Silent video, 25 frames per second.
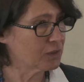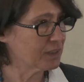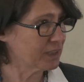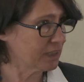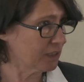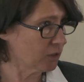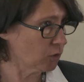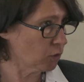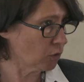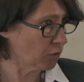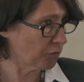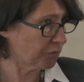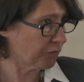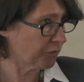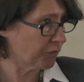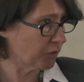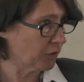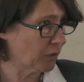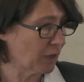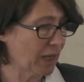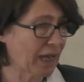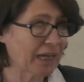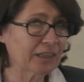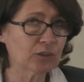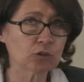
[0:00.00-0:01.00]
CEO
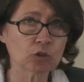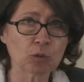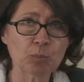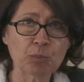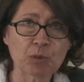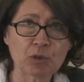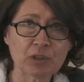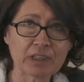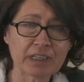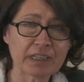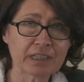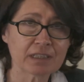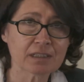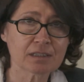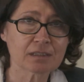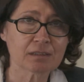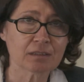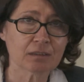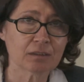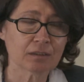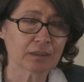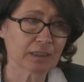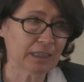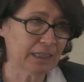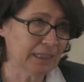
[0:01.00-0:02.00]
of
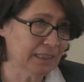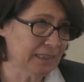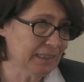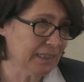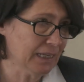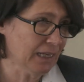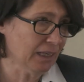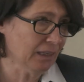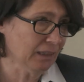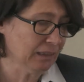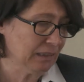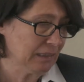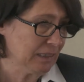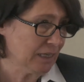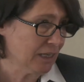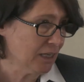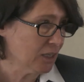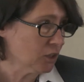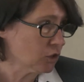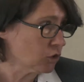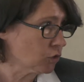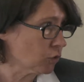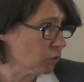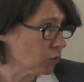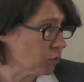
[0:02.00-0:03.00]
Hydroponics Kenya.
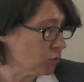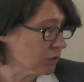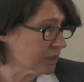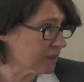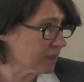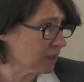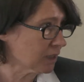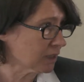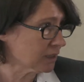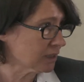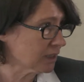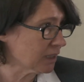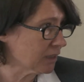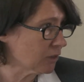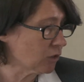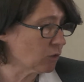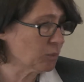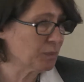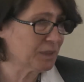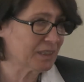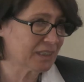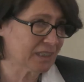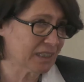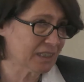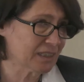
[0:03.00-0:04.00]
So you started
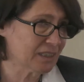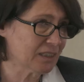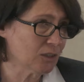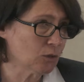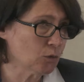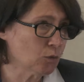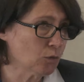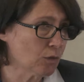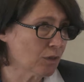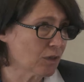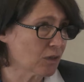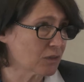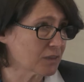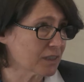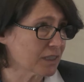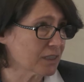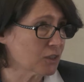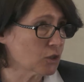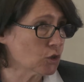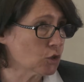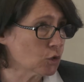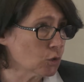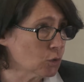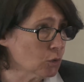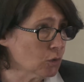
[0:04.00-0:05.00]
the business in
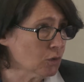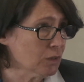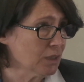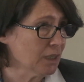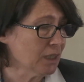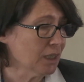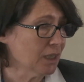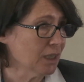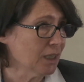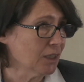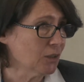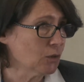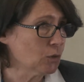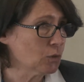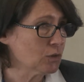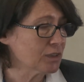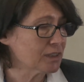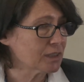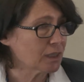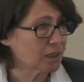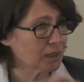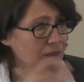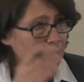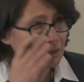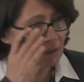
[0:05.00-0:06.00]
2002. You
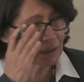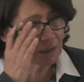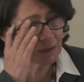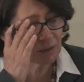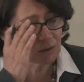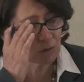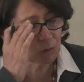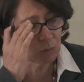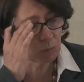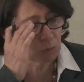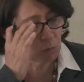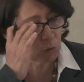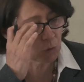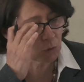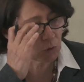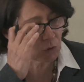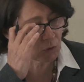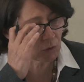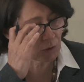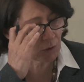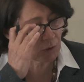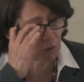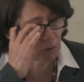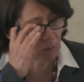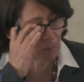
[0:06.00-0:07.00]
started
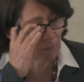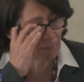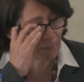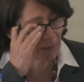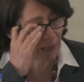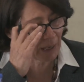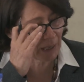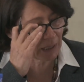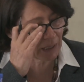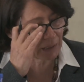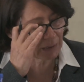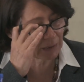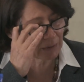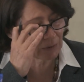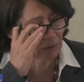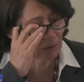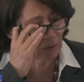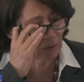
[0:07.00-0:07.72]
more by